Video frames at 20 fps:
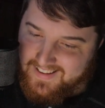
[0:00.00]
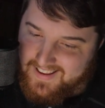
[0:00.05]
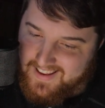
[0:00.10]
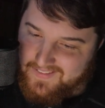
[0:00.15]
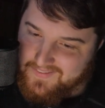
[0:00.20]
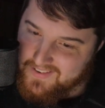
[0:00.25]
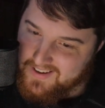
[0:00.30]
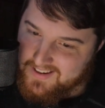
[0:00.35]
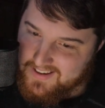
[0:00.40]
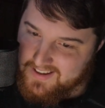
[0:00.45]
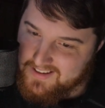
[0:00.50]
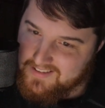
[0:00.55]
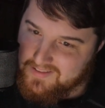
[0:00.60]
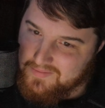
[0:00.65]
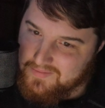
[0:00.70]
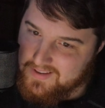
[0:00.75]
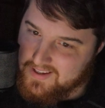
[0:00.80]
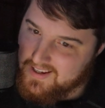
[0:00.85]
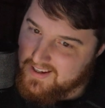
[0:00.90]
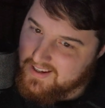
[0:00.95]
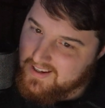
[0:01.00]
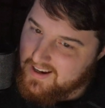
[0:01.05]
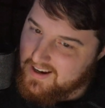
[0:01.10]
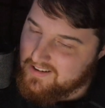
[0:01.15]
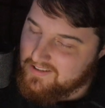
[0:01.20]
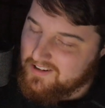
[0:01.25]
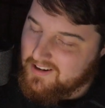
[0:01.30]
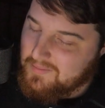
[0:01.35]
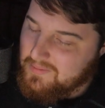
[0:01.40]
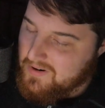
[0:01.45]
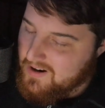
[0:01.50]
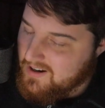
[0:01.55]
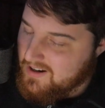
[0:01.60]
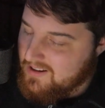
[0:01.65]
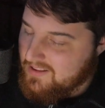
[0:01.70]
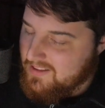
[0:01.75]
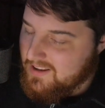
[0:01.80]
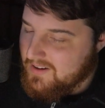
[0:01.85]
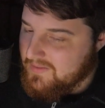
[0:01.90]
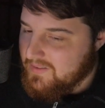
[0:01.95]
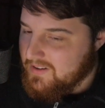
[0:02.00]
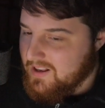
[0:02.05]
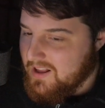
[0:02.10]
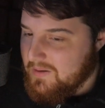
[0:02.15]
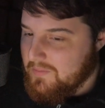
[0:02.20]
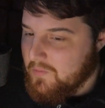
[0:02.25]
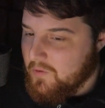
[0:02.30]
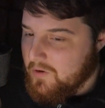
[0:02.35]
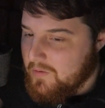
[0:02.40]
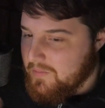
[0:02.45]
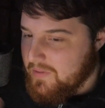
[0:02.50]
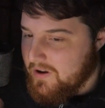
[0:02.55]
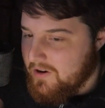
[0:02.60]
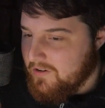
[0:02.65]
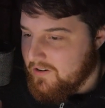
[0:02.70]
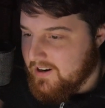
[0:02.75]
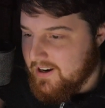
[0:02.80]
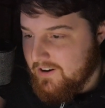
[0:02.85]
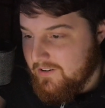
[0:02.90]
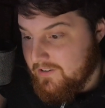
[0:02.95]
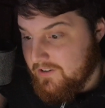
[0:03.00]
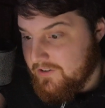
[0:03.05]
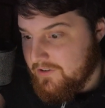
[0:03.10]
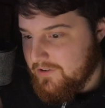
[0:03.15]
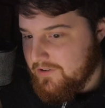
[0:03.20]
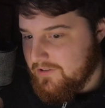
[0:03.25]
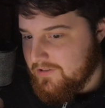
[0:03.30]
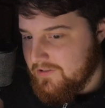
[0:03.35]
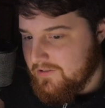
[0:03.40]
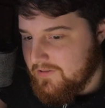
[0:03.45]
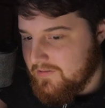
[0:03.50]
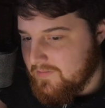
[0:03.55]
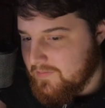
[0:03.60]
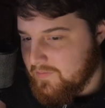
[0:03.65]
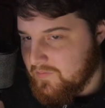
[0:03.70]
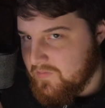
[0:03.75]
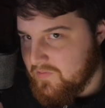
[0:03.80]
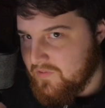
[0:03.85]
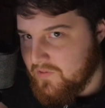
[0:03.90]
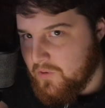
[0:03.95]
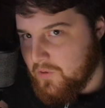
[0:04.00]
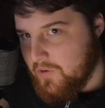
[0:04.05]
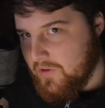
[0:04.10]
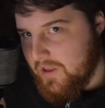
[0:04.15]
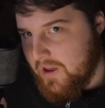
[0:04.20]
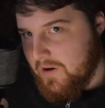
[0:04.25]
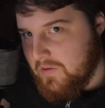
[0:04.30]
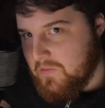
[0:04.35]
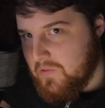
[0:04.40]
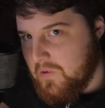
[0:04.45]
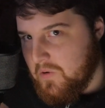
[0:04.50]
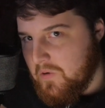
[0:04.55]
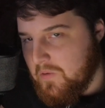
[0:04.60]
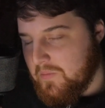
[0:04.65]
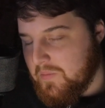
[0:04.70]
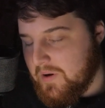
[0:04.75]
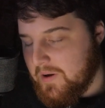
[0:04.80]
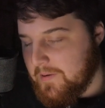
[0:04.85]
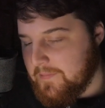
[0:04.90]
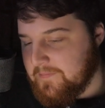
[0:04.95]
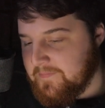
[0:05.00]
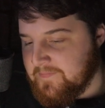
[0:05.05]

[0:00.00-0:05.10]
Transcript: If I did some digging, actually, I probably could think of a lot more better characters for that role, but